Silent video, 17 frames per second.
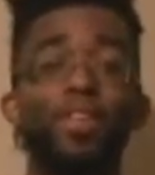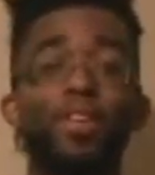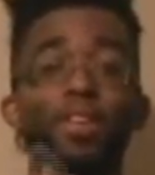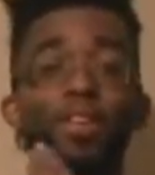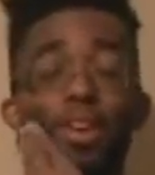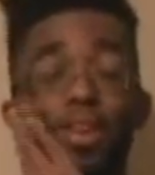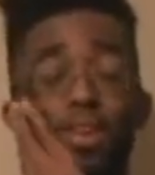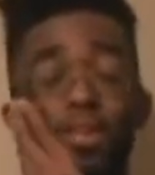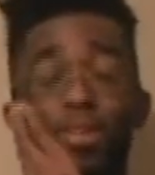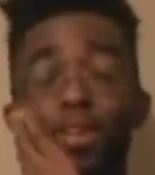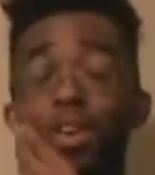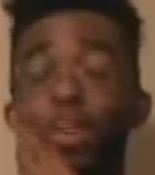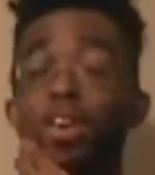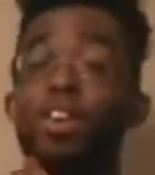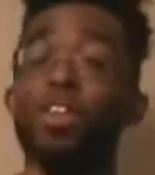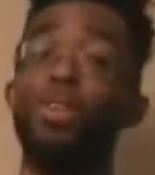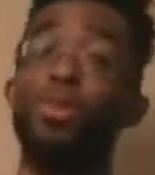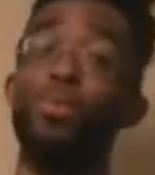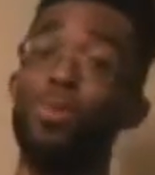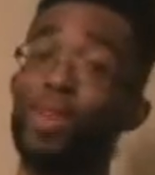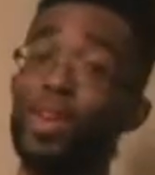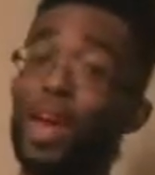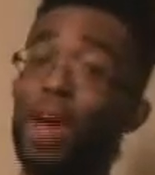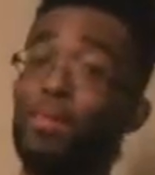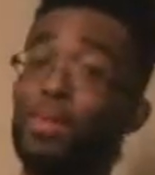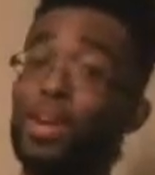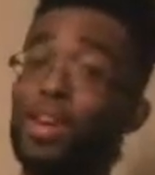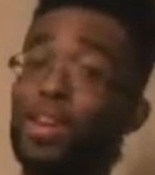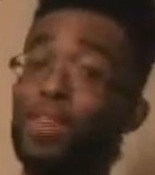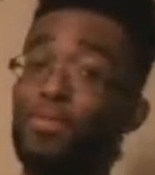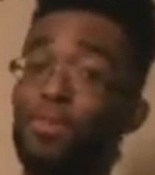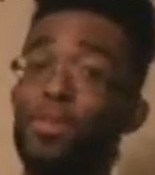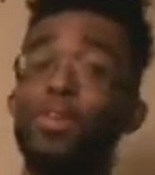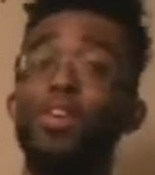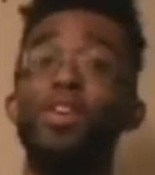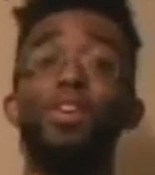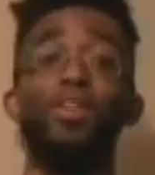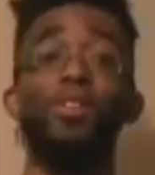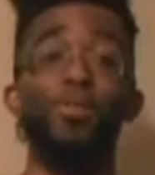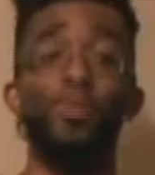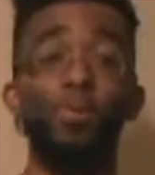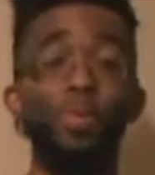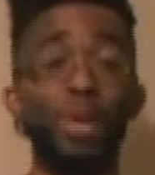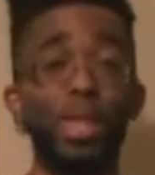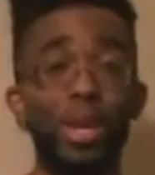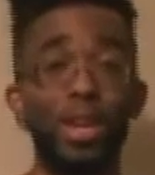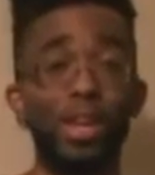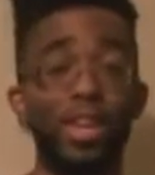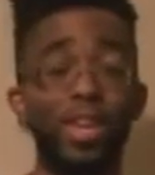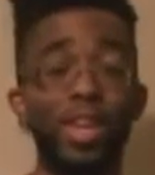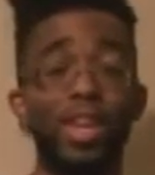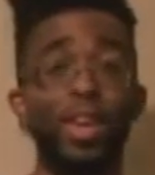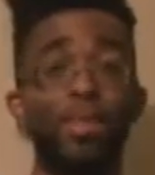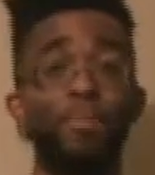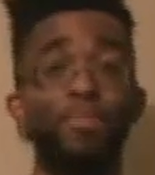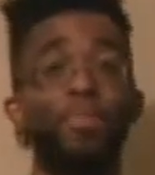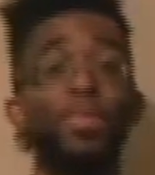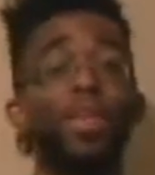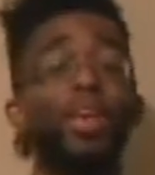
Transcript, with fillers: No, you will not be different. You'll be the same.